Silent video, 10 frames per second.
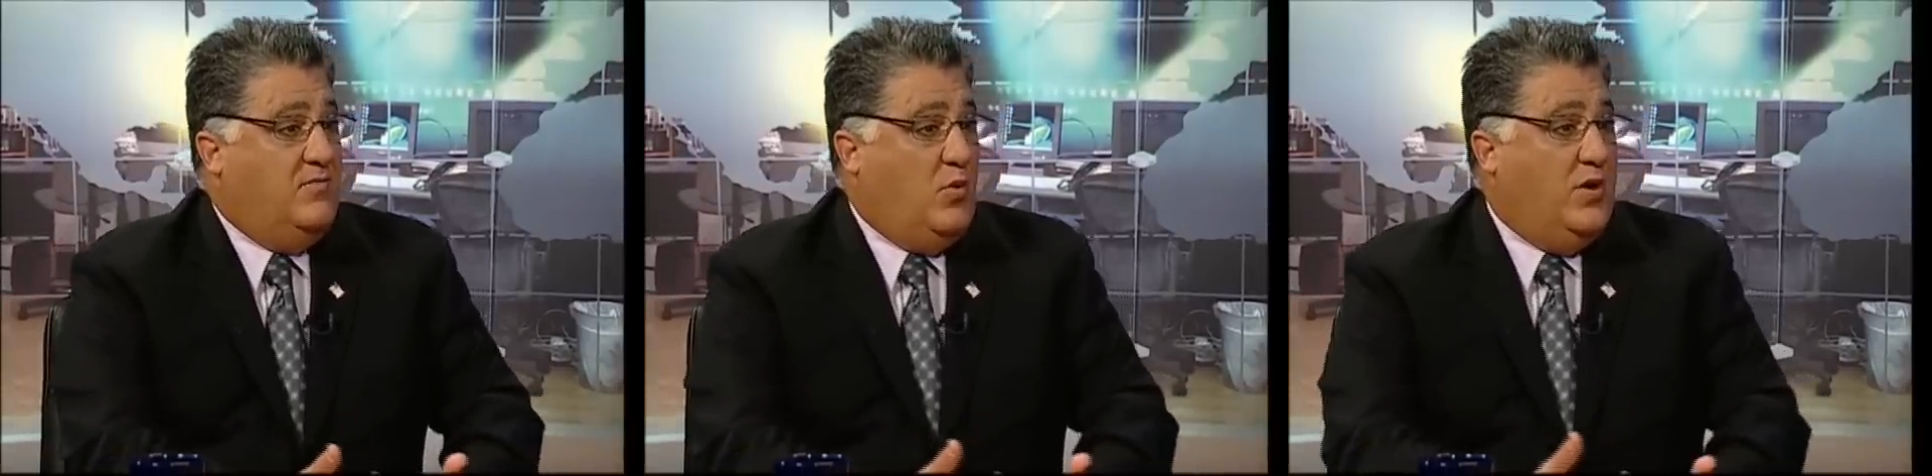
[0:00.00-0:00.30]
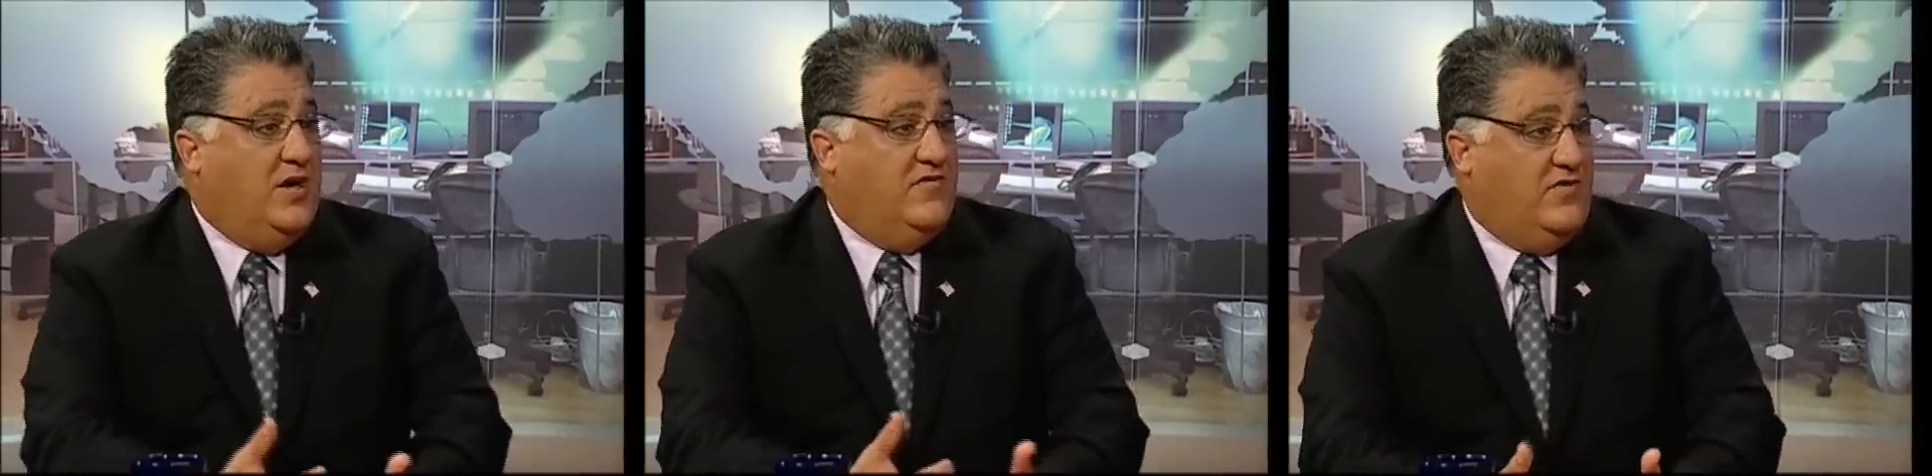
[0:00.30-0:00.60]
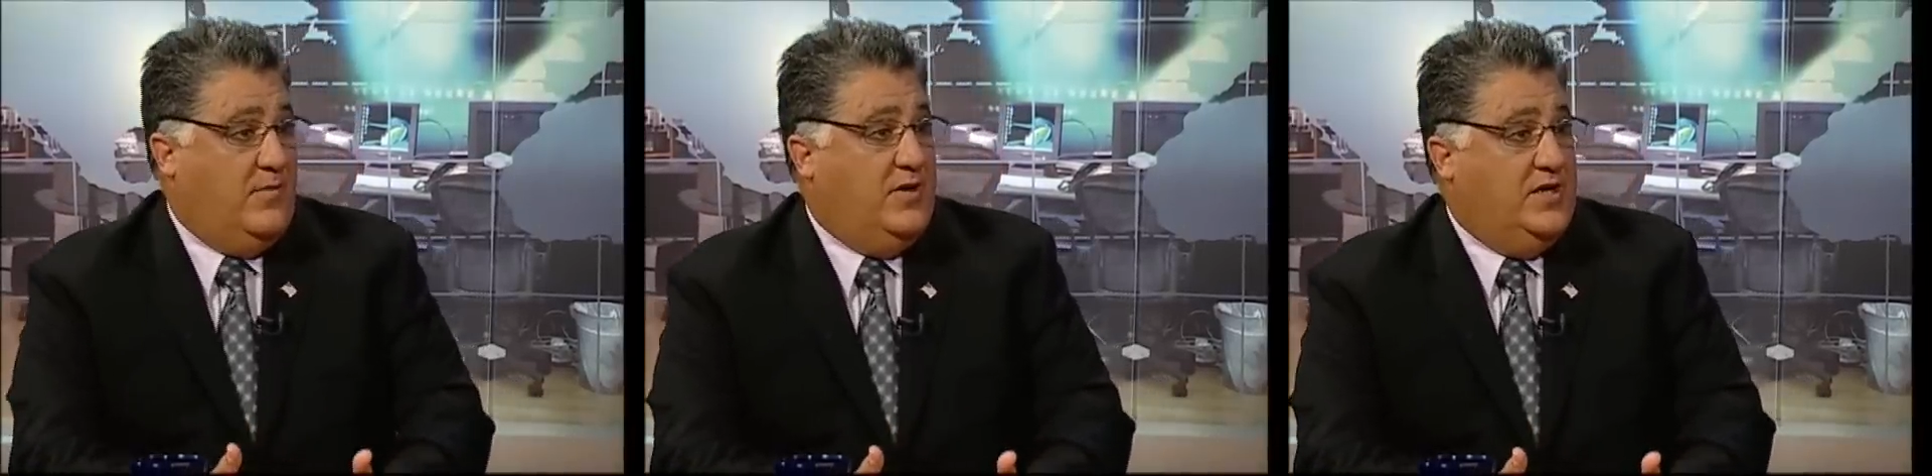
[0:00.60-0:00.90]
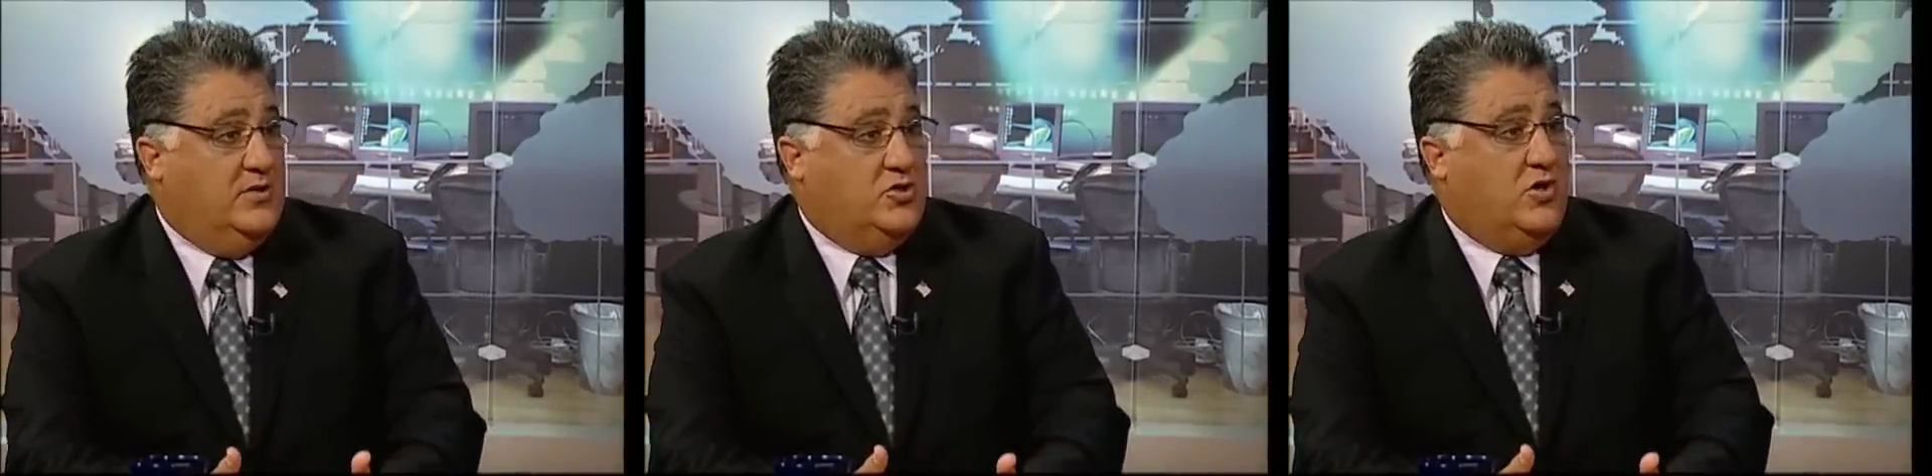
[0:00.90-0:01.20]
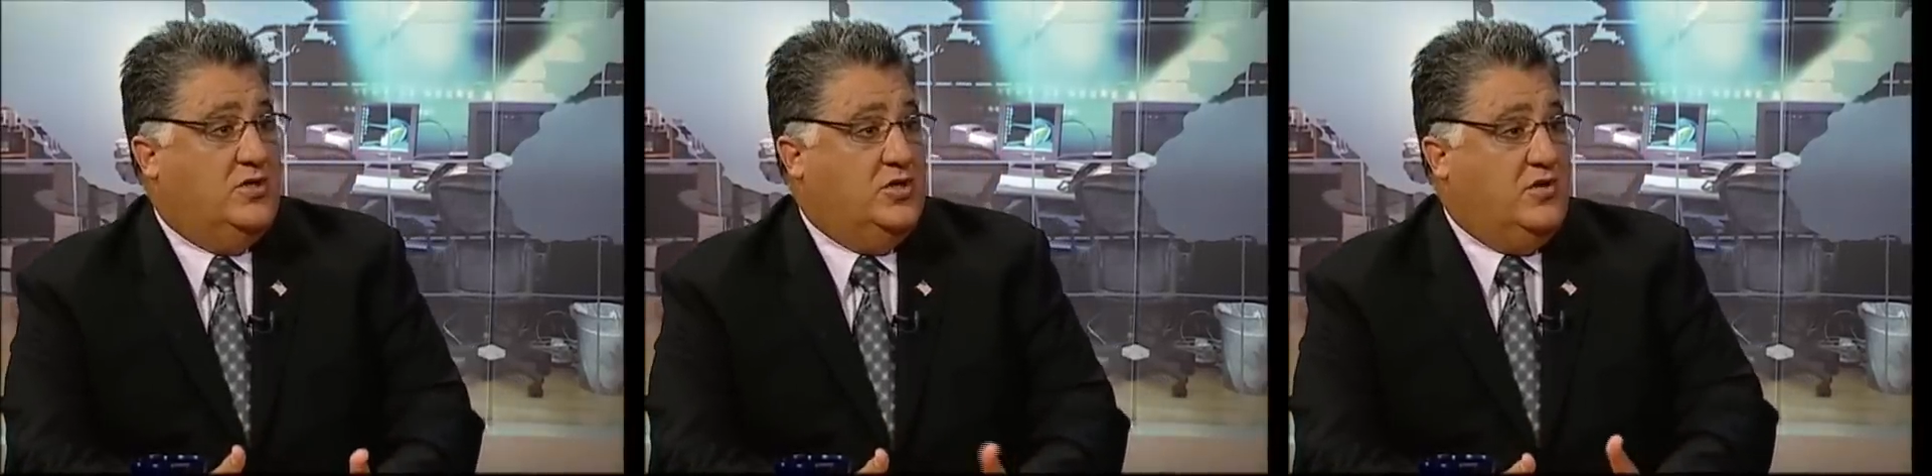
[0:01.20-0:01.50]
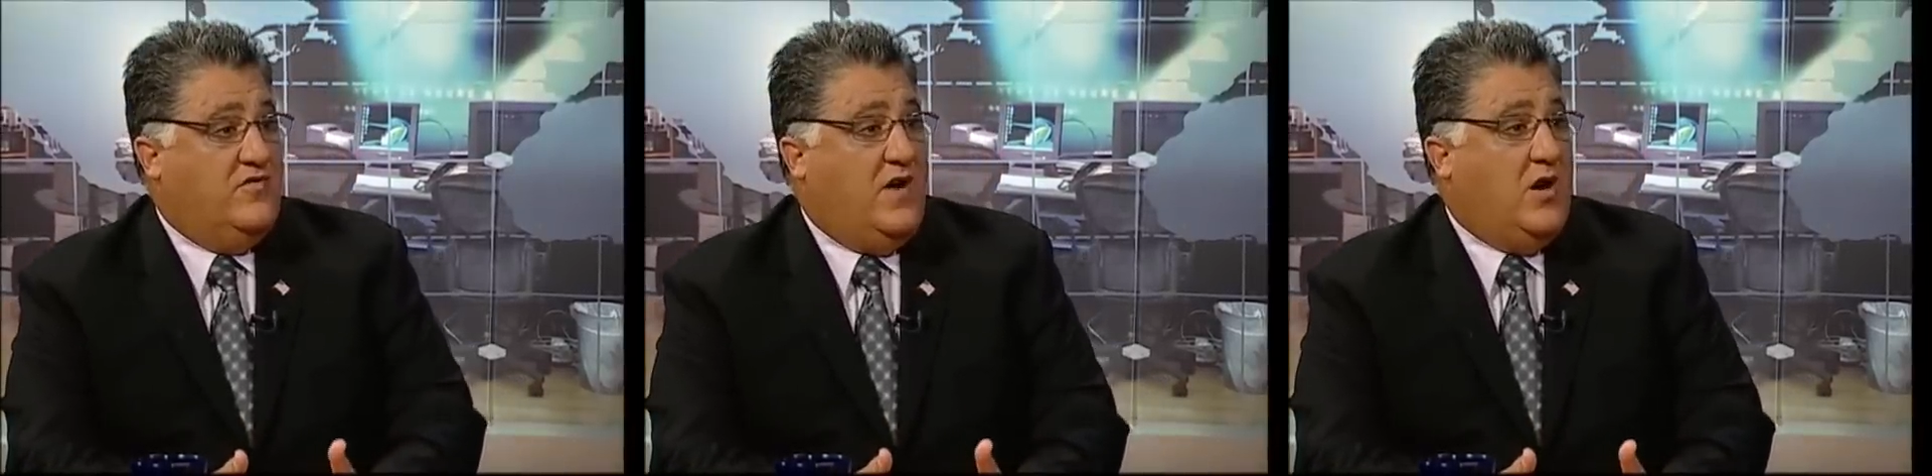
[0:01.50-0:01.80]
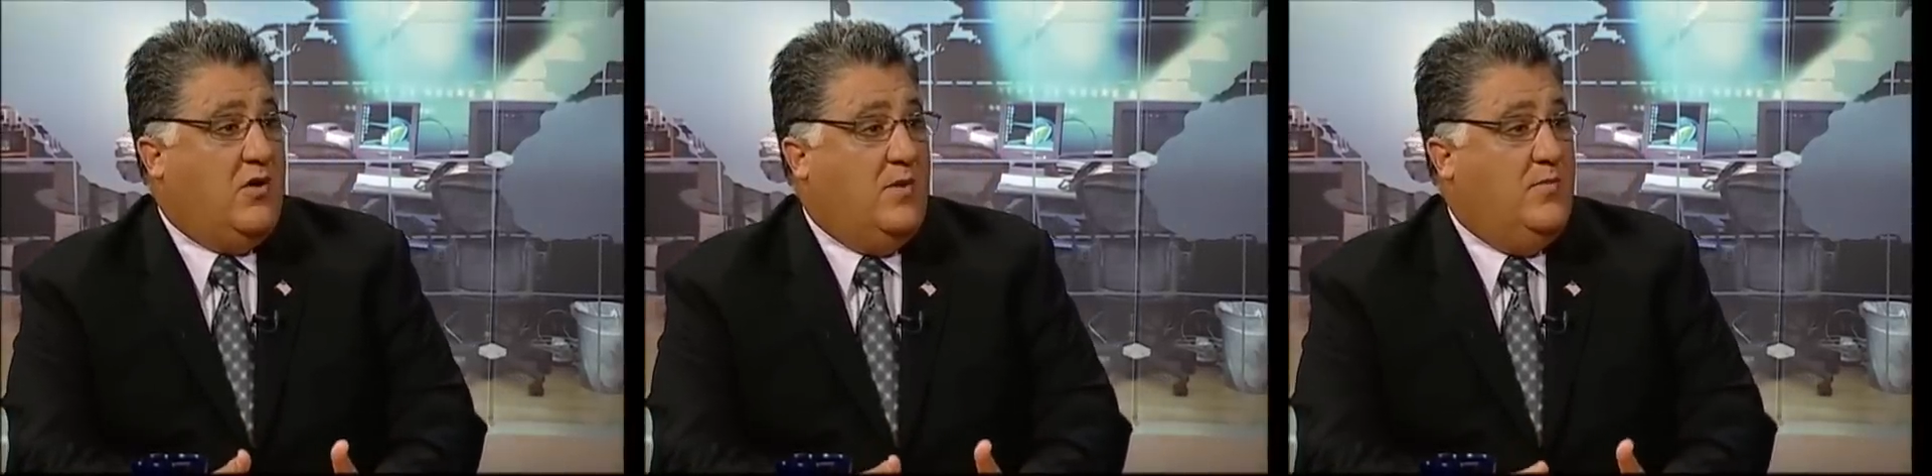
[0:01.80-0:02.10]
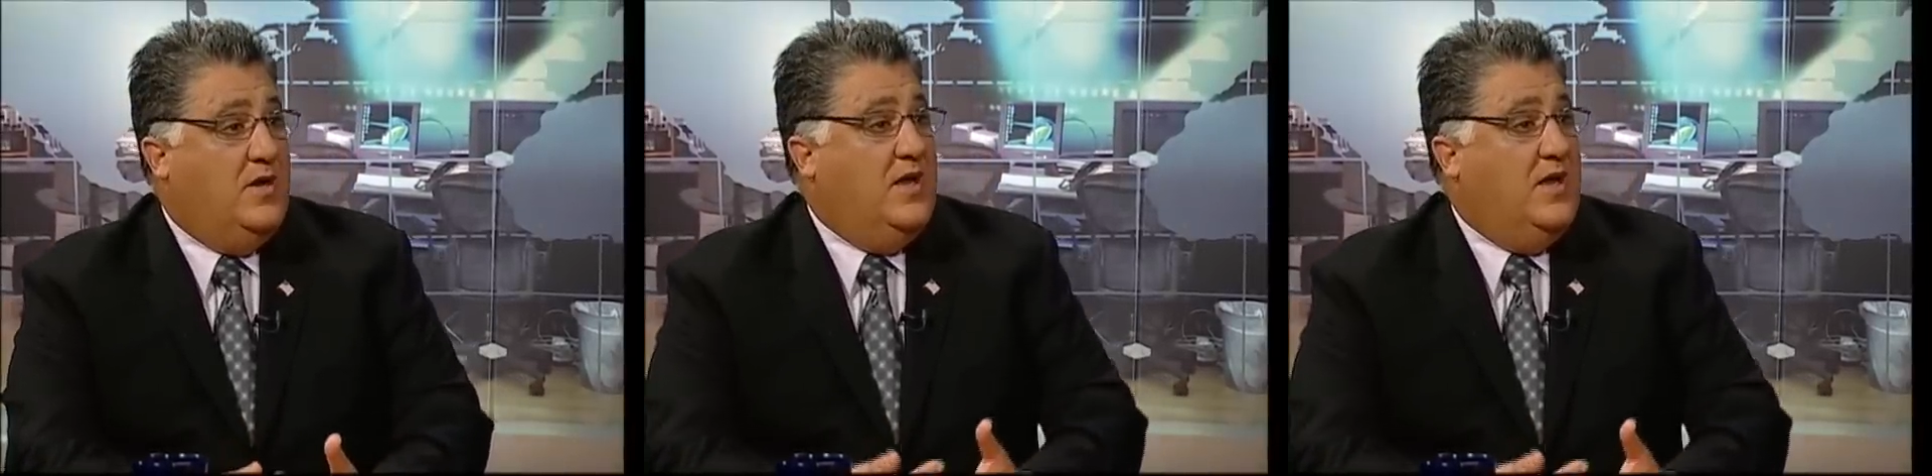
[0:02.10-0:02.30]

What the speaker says: point of somebody discharging their firearm,